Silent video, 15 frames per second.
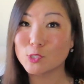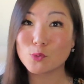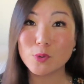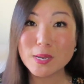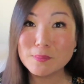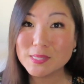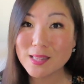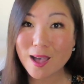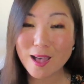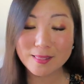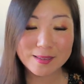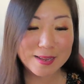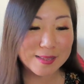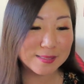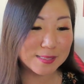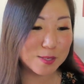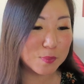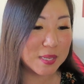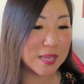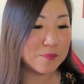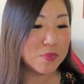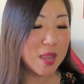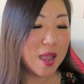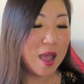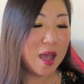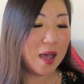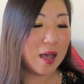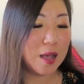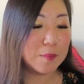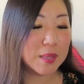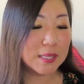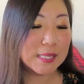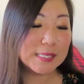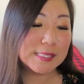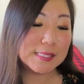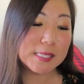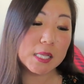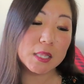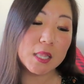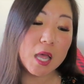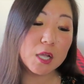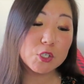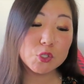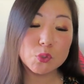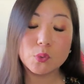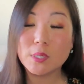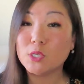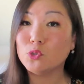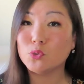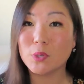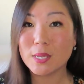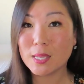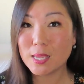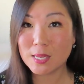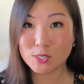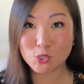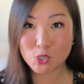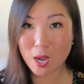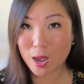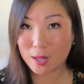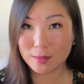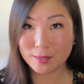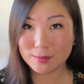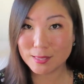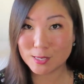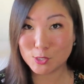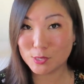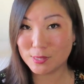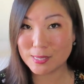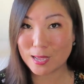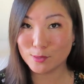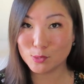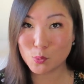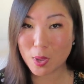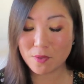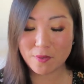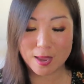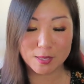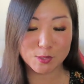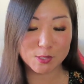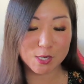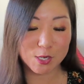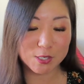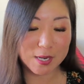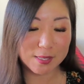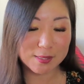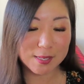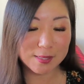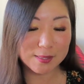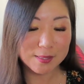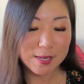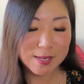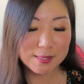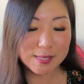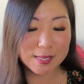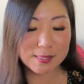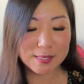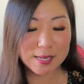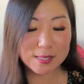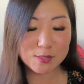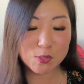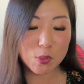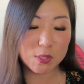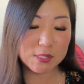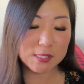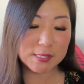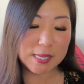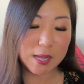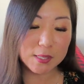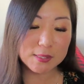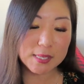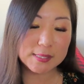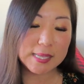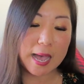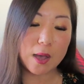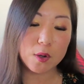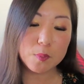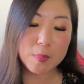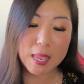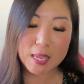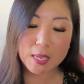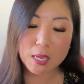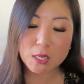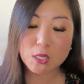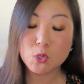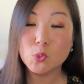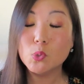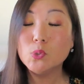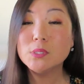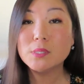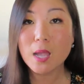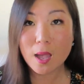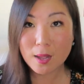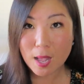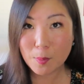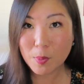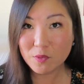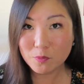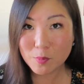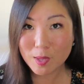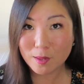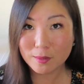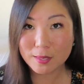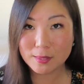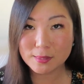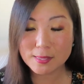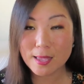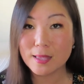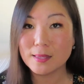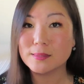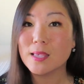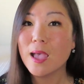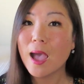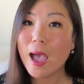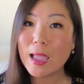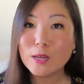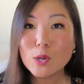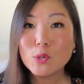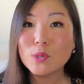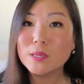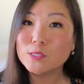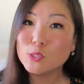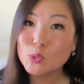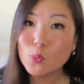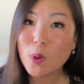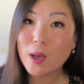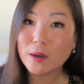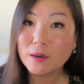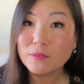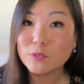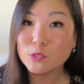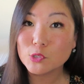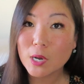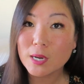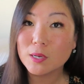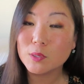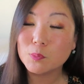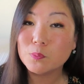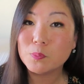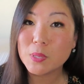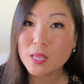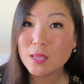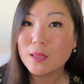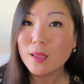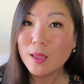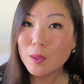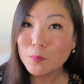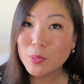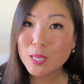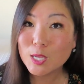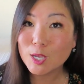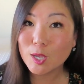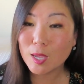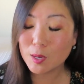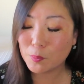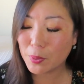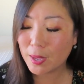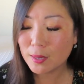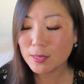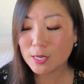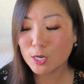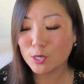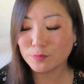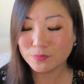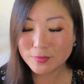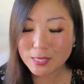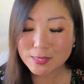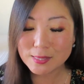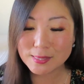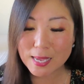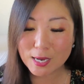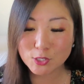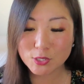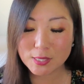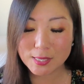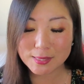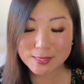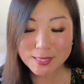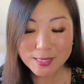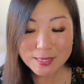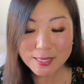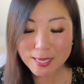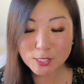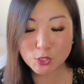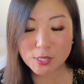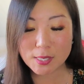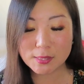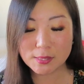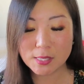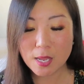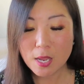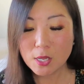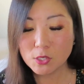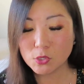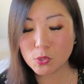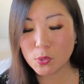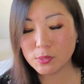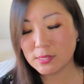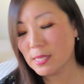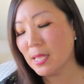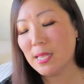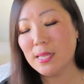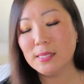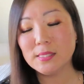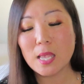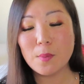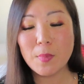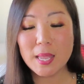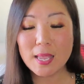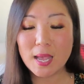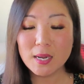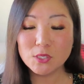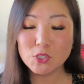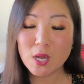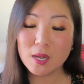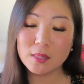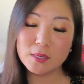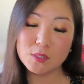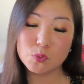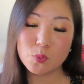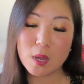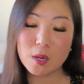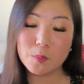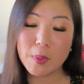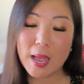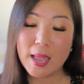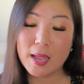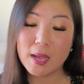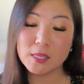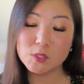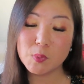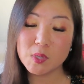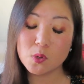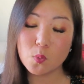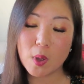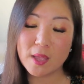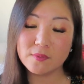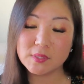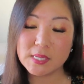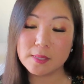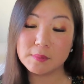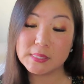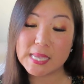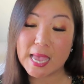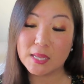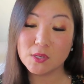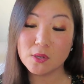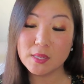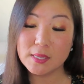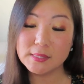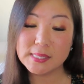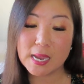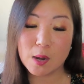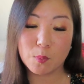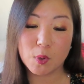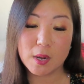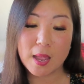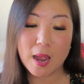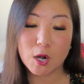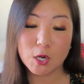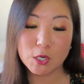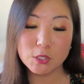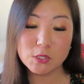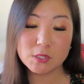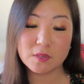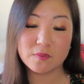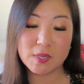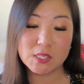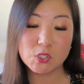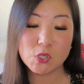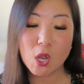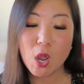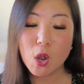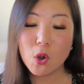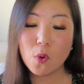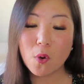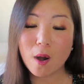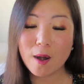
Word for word: screams the holidays to me. Um, this is luxury drinking chocolate. That just sounds way fancier, does it? Doesn't it? So it just tells us how to make it. Use a cup of milk, it says. I know you can do water if you're trying to be, be good, but you know, this is actually delicious. So it says, Mayana Chocolate is run by husband and wife team Daniel and Tamra Herskovich, who